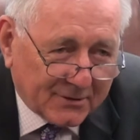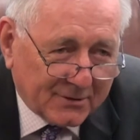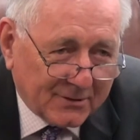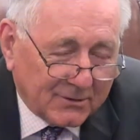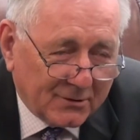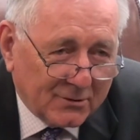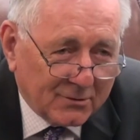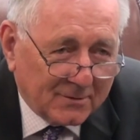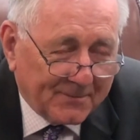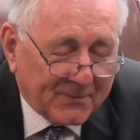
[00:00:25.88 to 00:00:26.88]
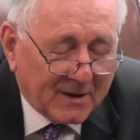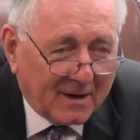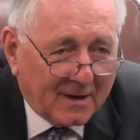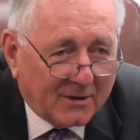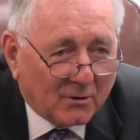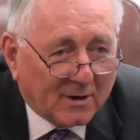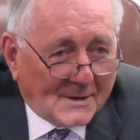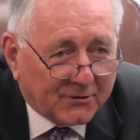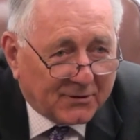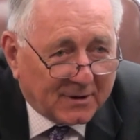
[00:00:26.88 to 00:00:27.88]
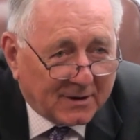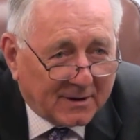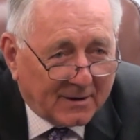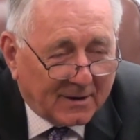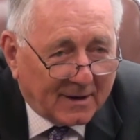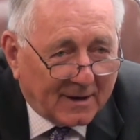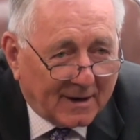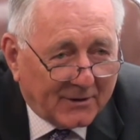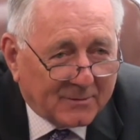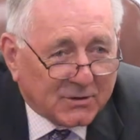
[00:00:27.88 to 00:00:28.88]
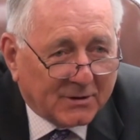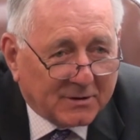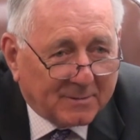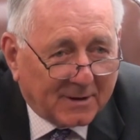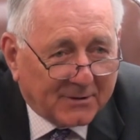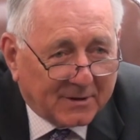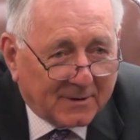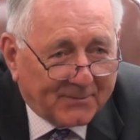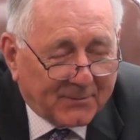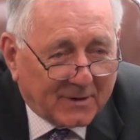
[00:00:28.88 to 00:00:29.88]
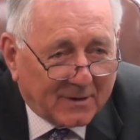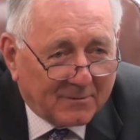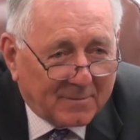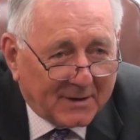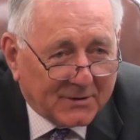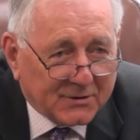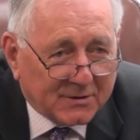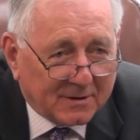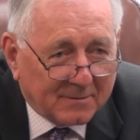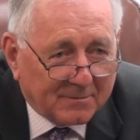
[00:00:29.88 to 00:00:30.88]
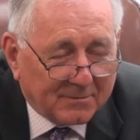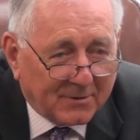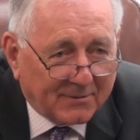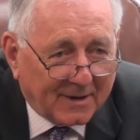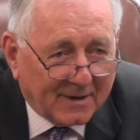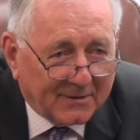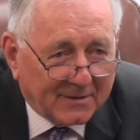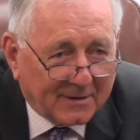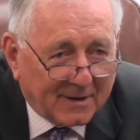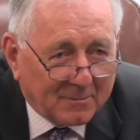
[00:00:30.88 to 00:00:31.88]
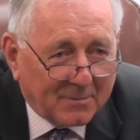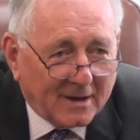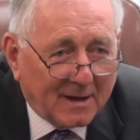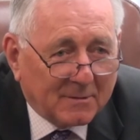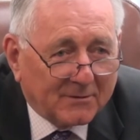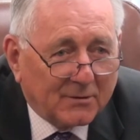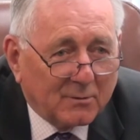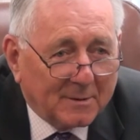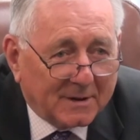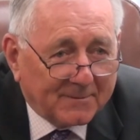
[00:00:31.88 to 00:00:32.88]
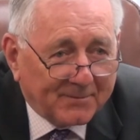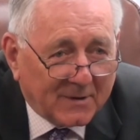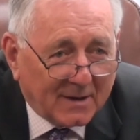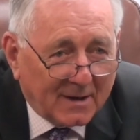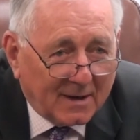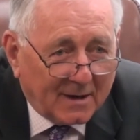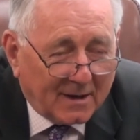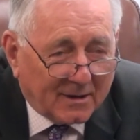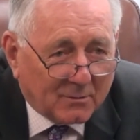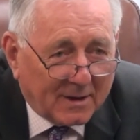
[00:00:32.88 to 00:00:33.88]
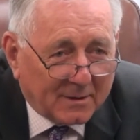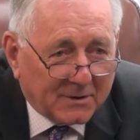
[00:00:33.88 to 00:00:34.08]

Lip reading: that you, your country and the majority party have managed to provide empowerment for women in a way